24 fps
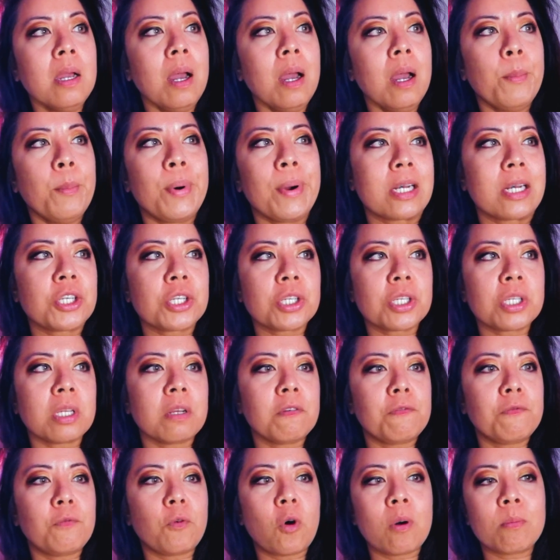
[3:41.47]
but it just
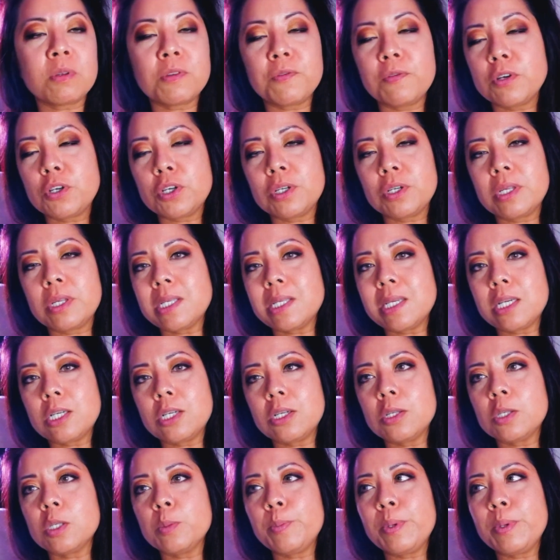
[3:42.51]
informs future
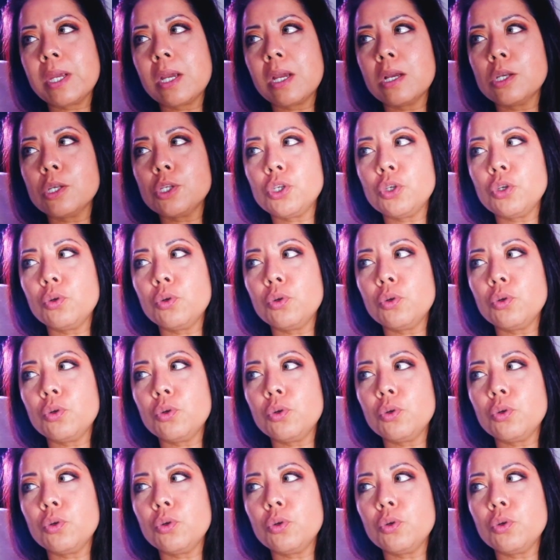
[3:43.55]
decisions because